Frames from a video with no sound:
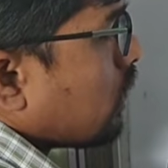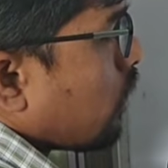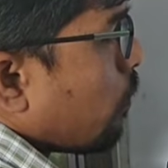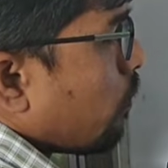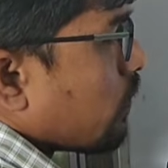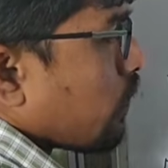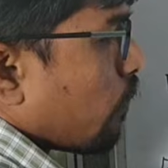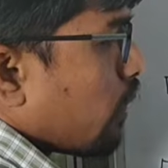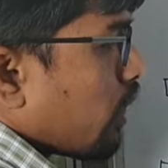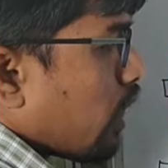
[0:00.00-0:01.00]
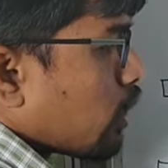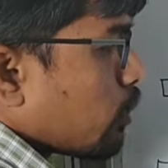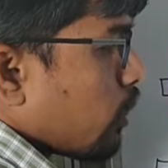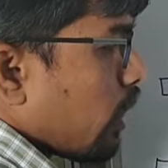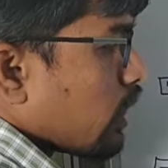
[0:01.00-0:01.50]
somewhere north
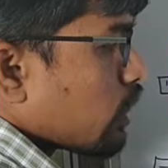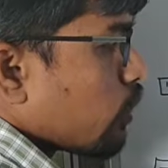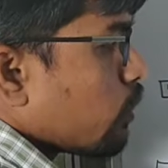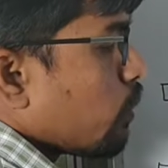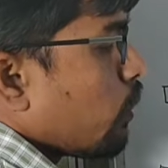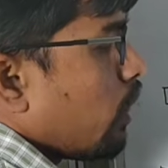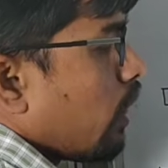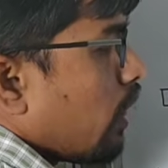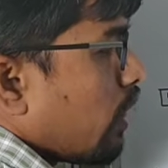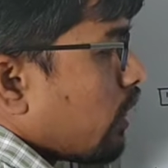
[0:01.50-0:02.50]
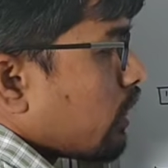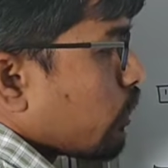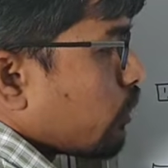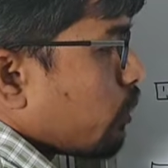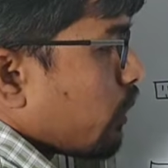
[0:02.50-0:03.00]
pole and the south pole, and the
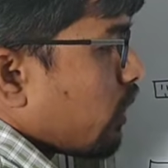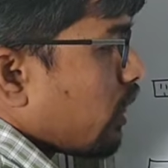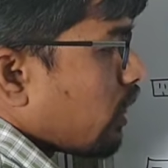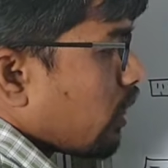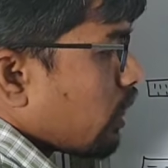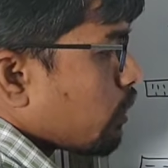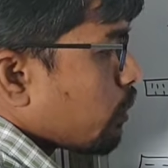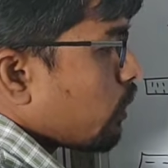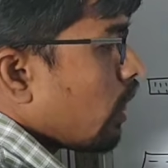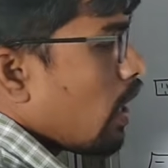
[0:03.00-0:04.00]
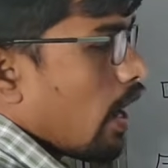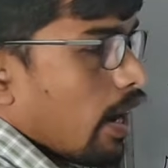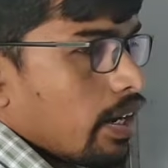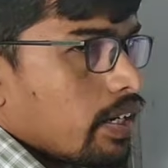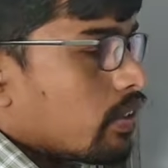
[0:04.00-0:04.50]
south pole and the north pole,
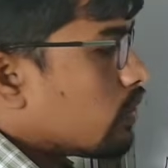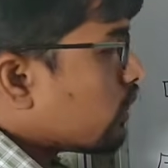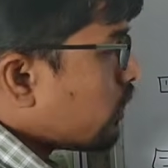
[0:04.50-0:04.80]
and